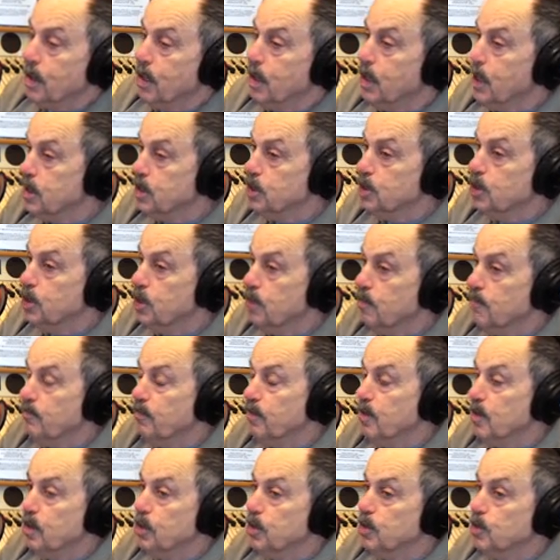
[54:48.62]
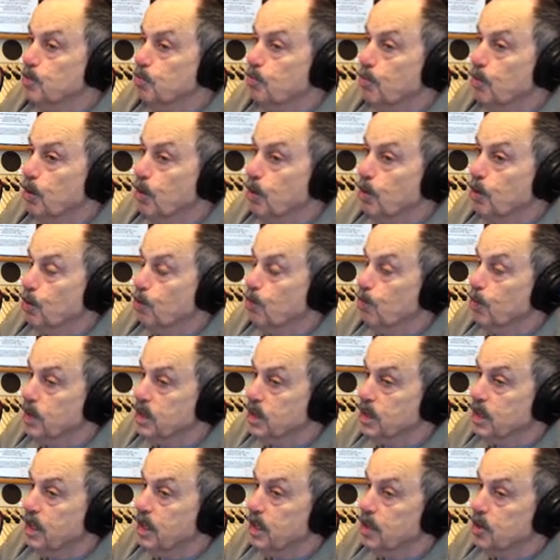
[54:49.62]
gutsy if is the word, or
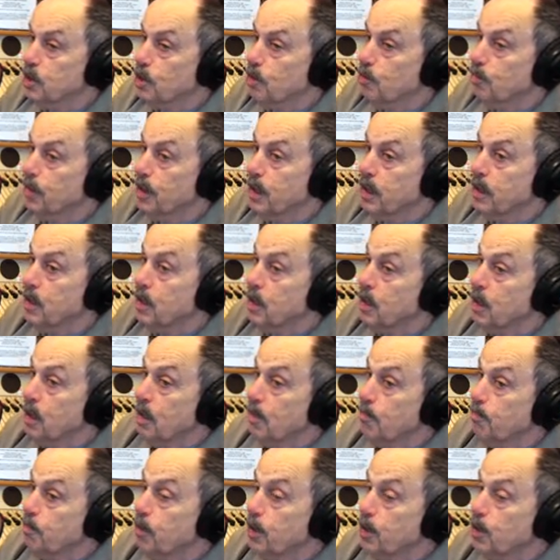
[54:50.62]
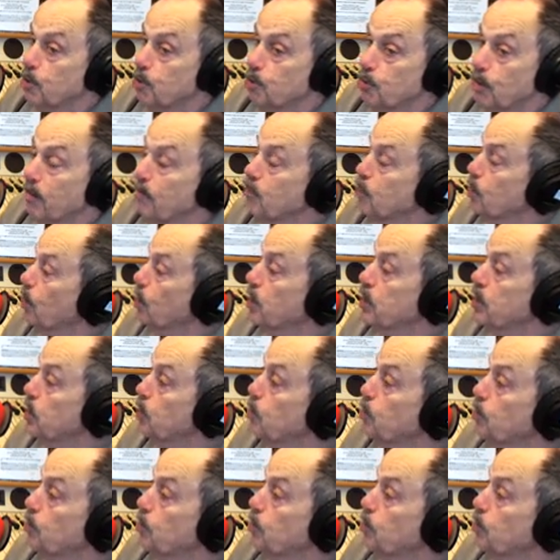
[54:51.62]
risky a little bit, but you have no idea